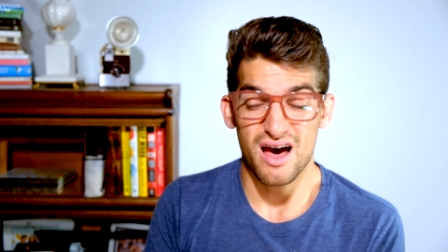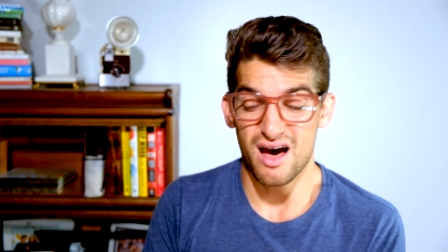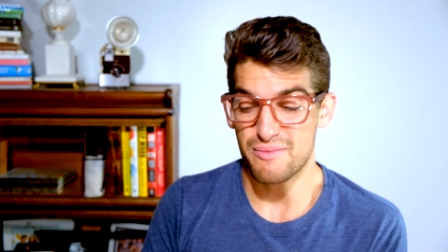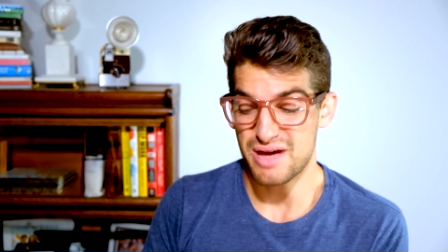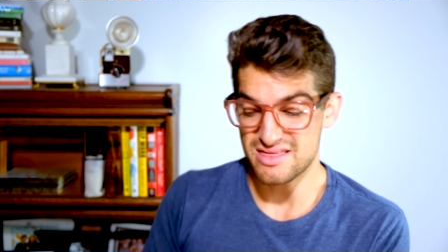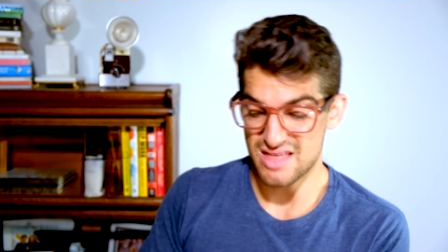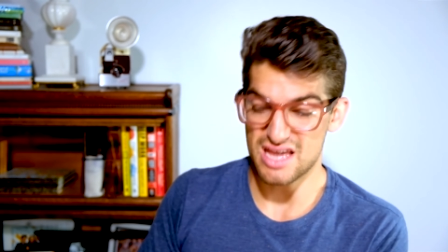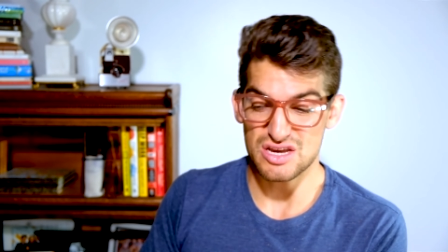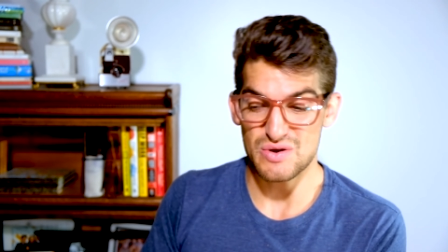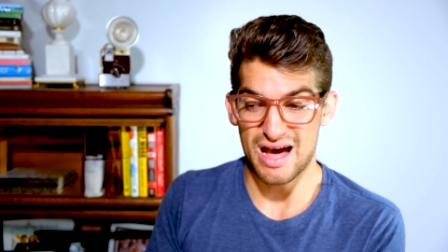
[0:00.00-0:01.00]
um, and
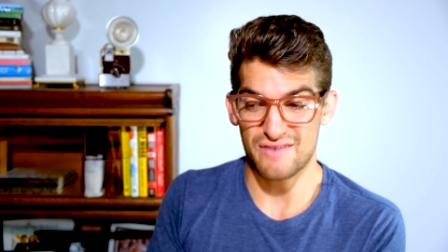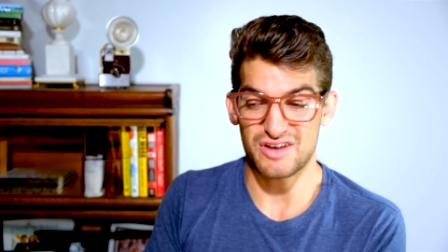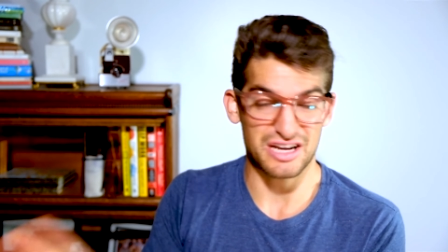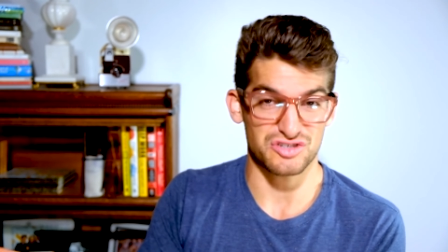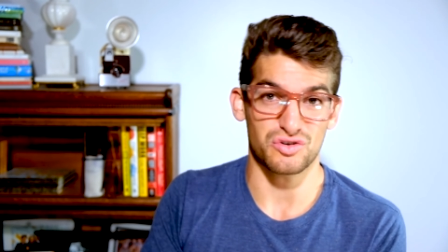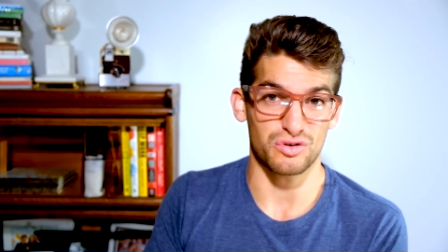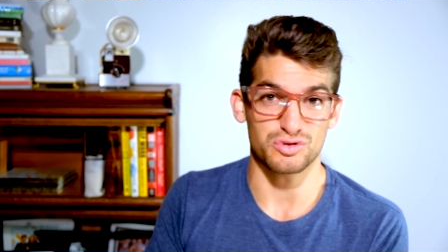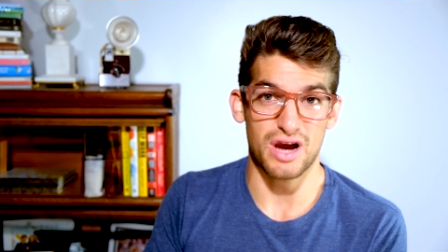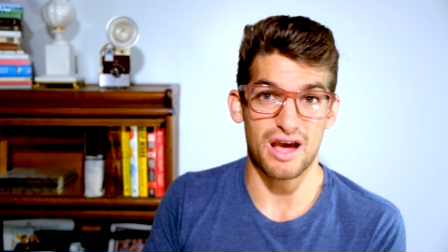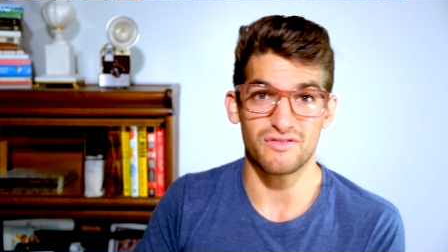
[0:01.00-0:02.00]
then you have an external
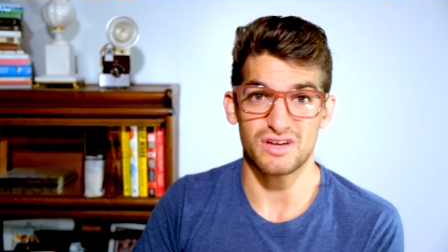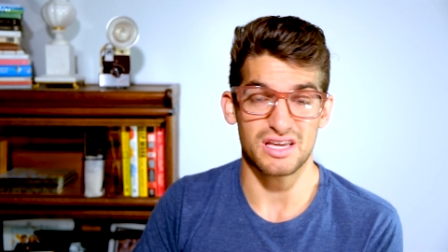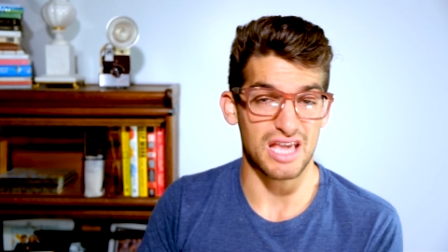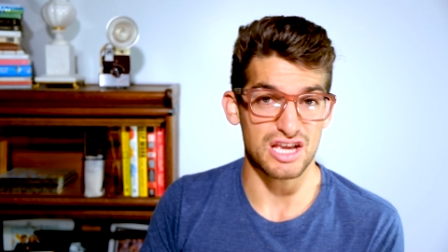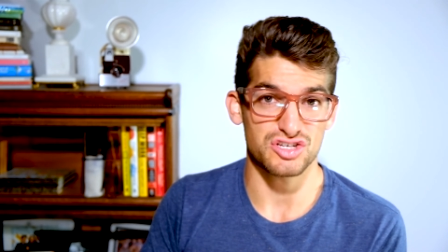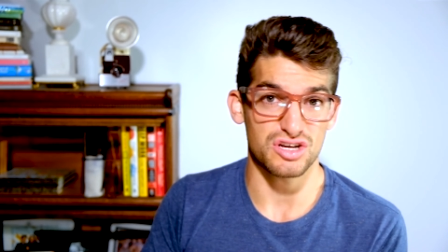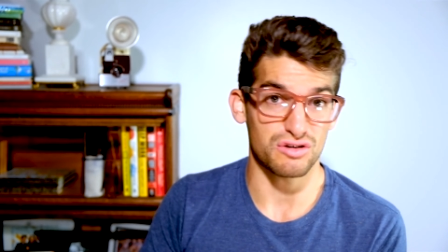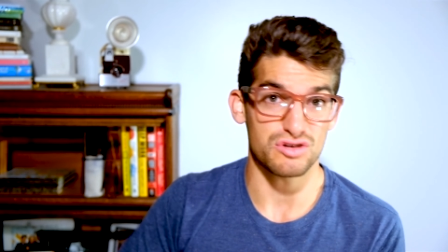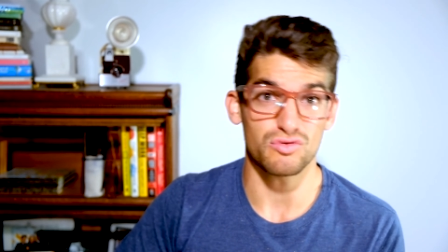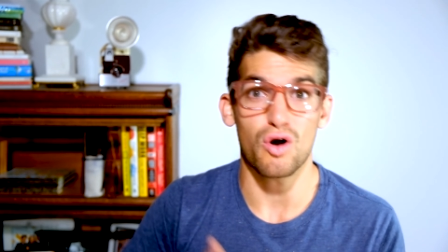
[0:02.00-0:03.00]
drive in case you know
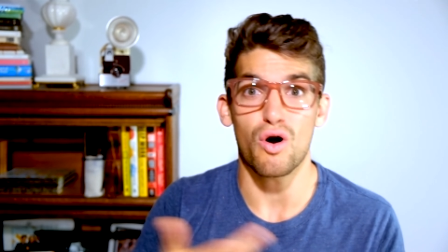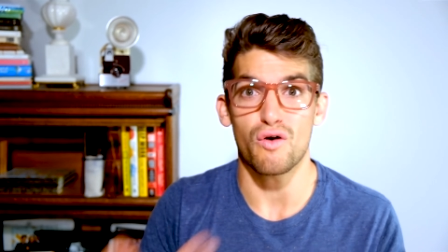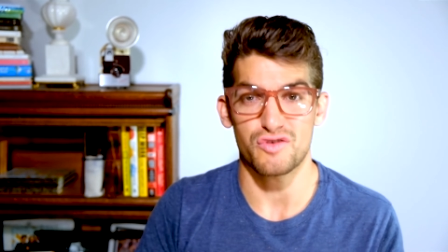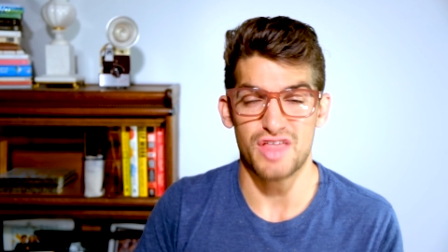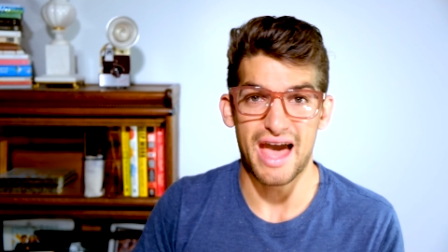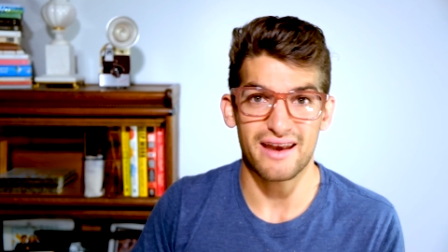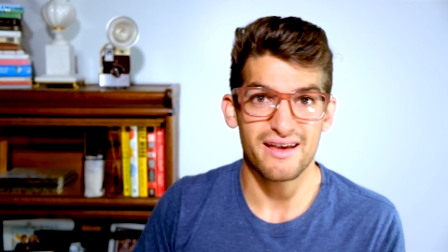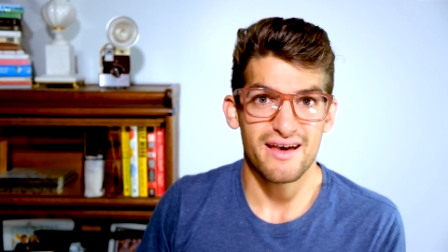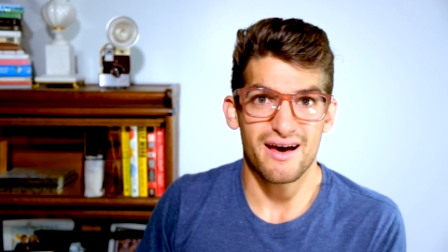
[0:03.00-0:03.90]
you go over that.